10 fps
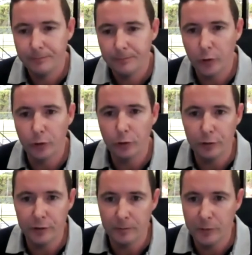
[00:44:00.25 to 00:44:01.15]
or a
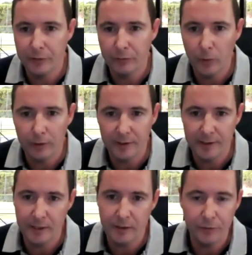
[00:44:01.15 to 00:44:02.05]
tourism driven one, because
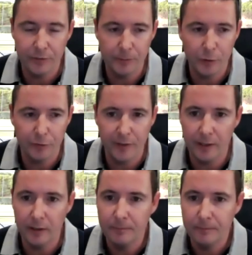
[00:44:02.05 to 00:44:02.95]
that stuff is more fickle.